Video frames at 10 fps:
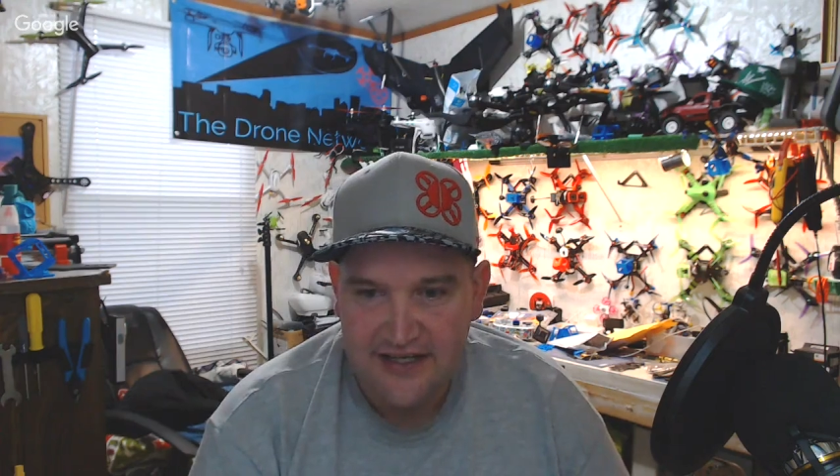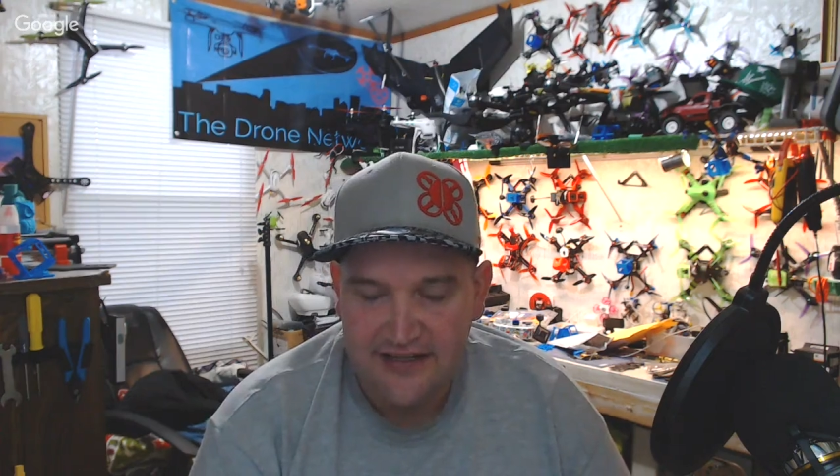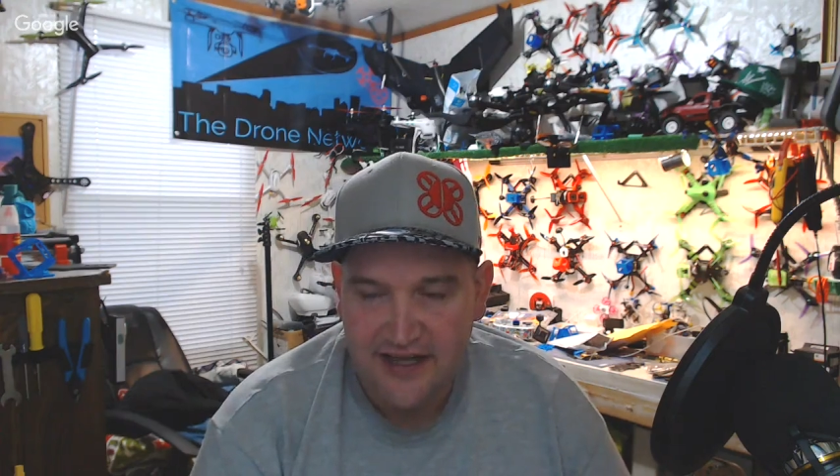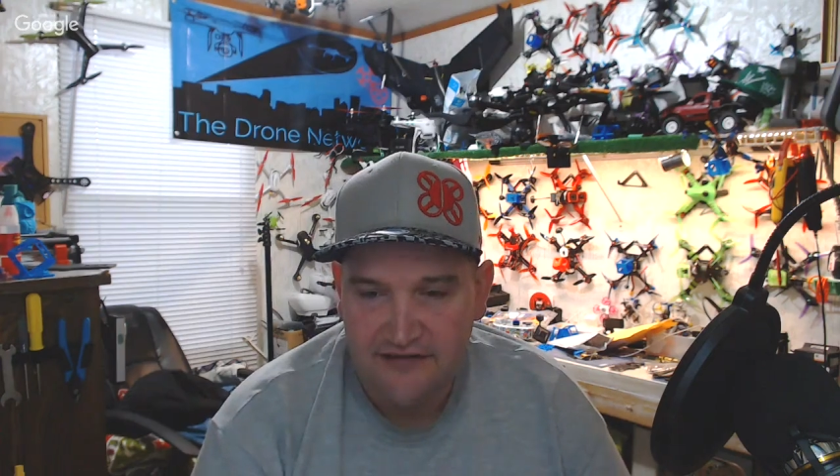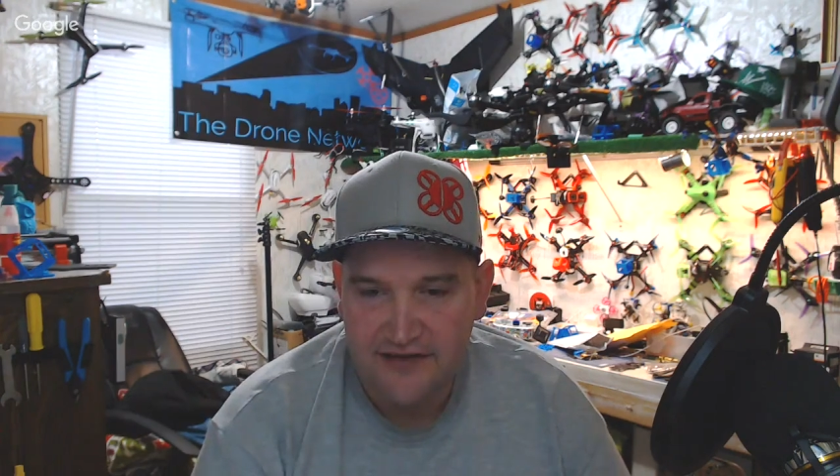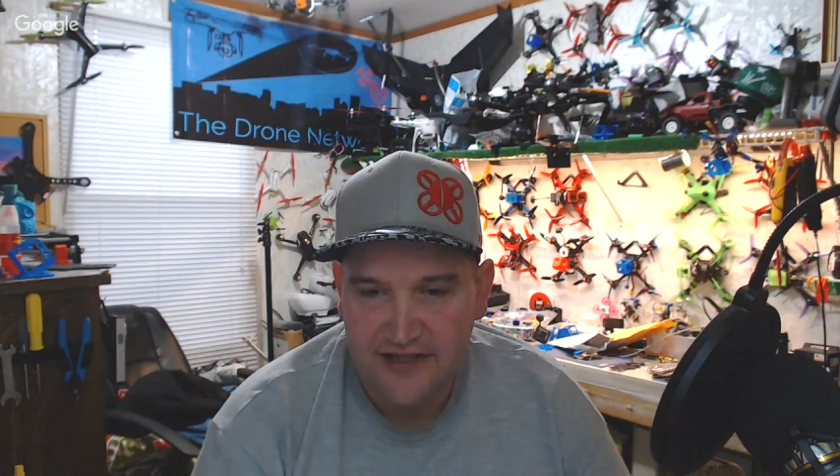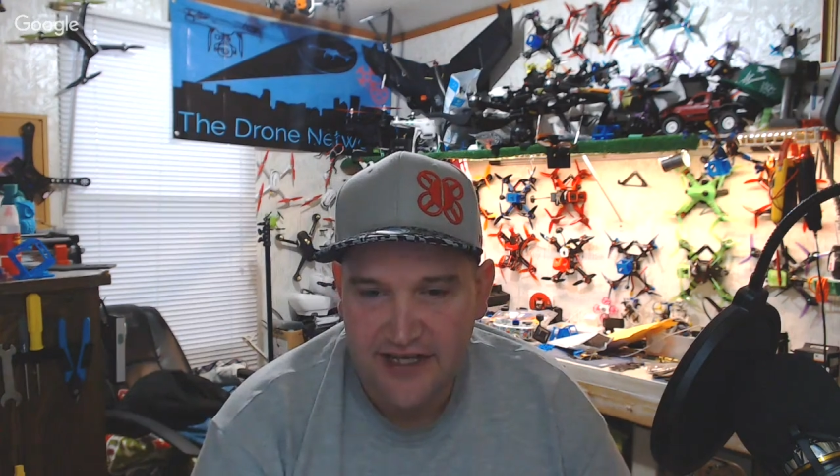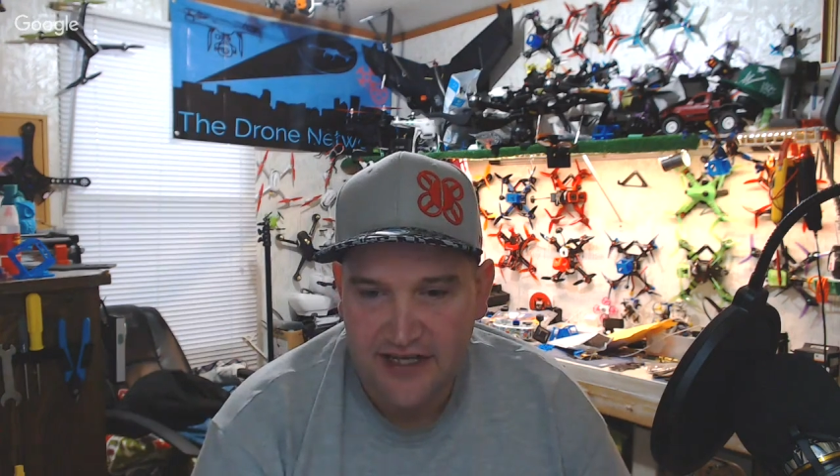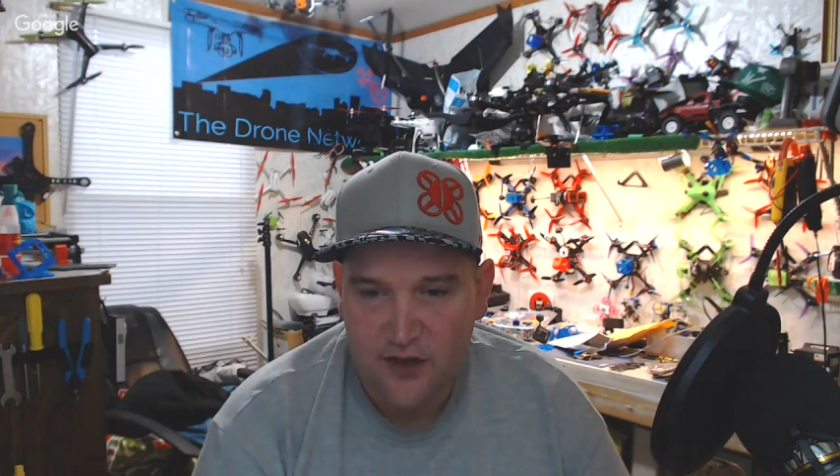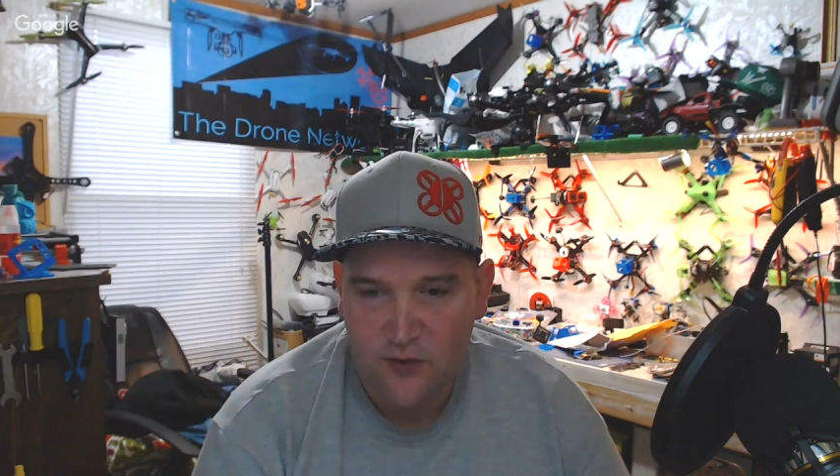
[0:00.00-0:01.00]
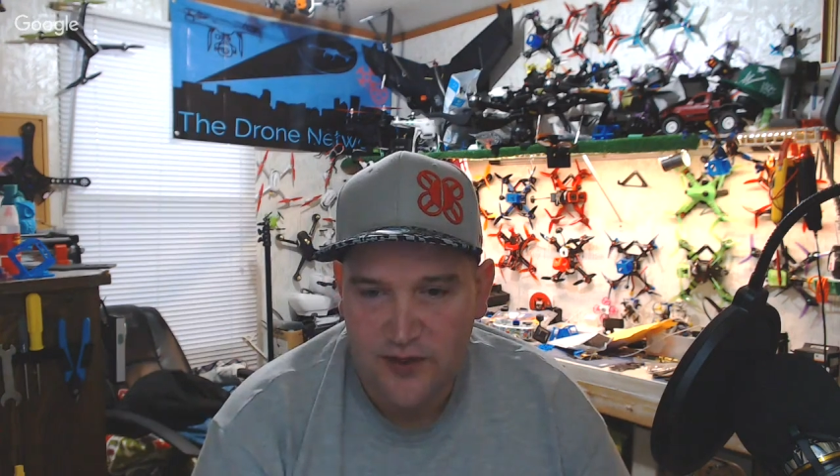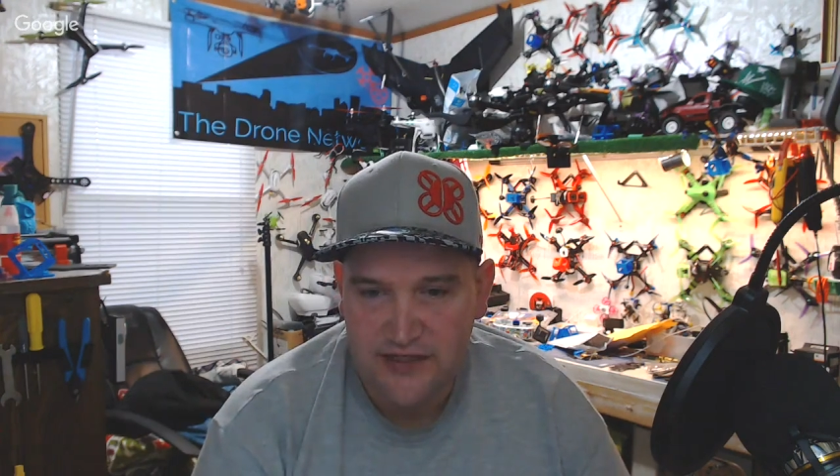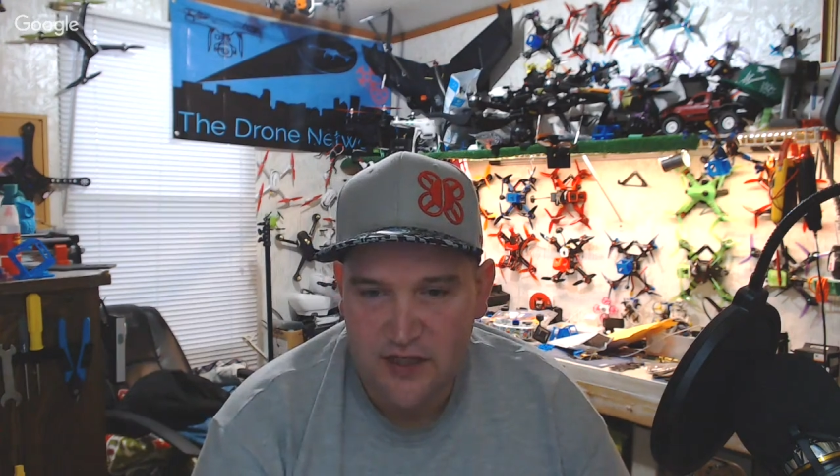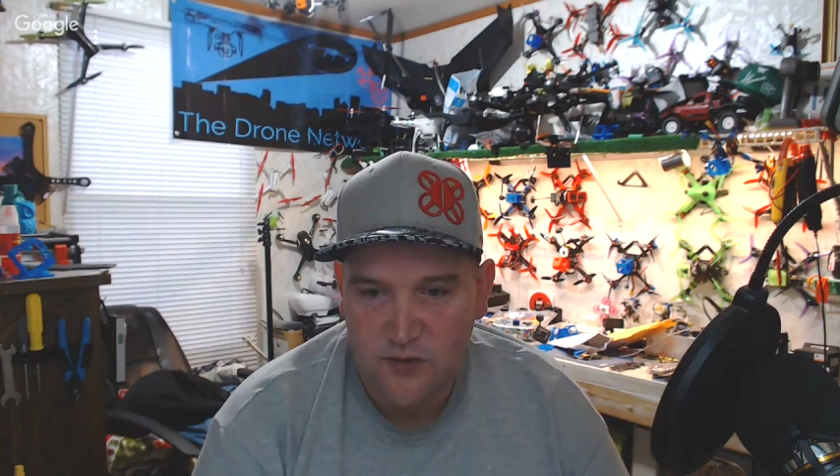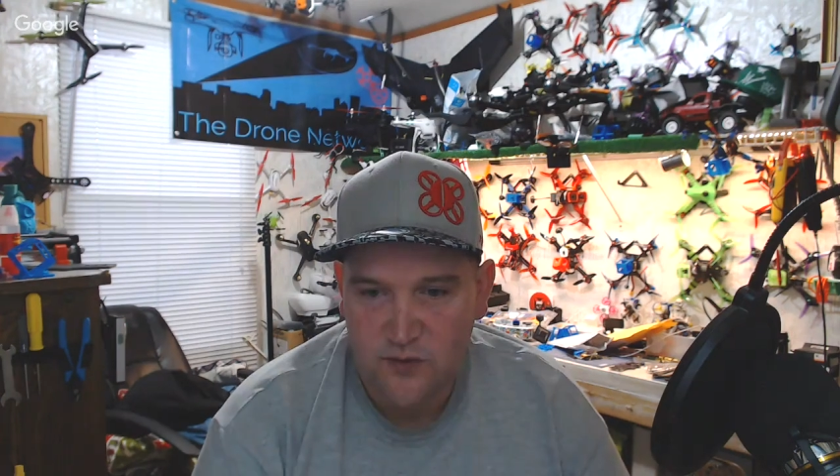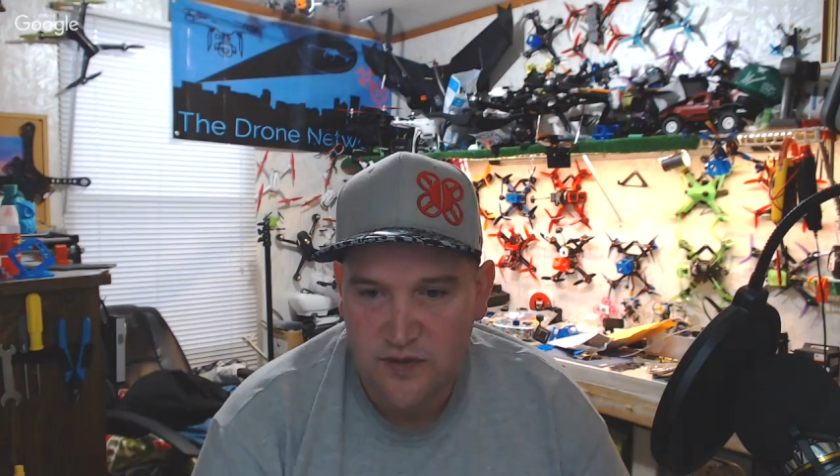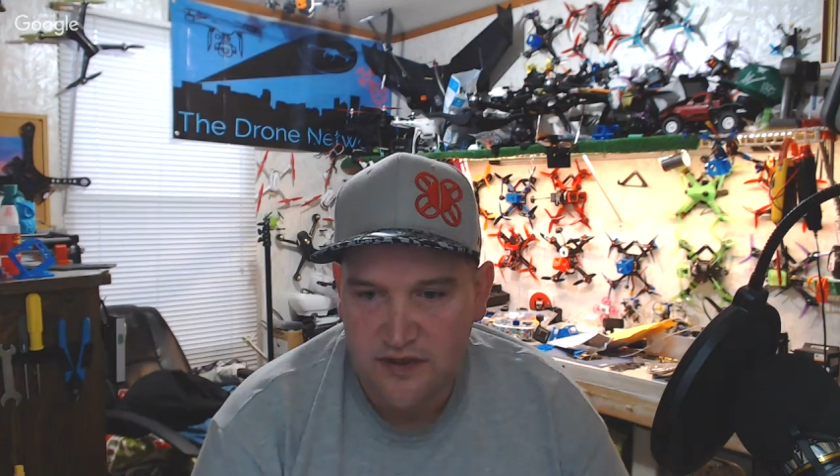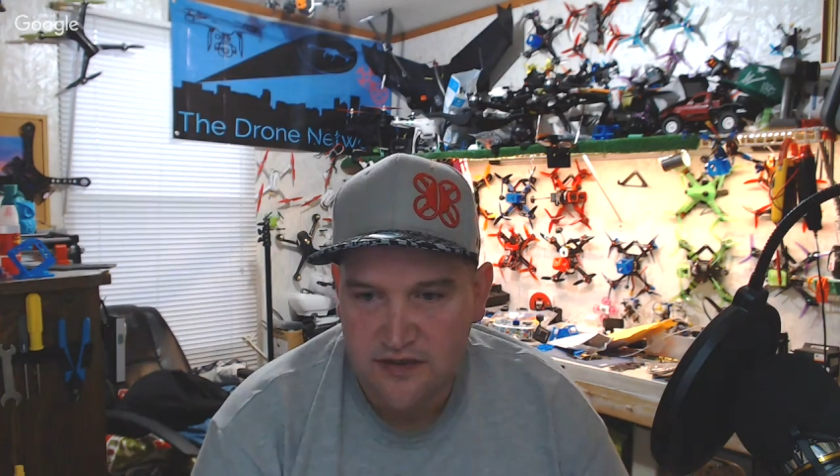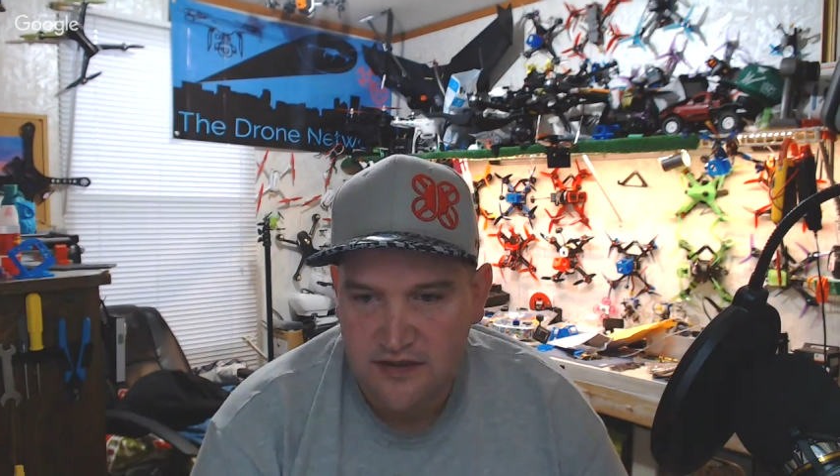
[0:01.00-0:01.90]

definitely can hold his own.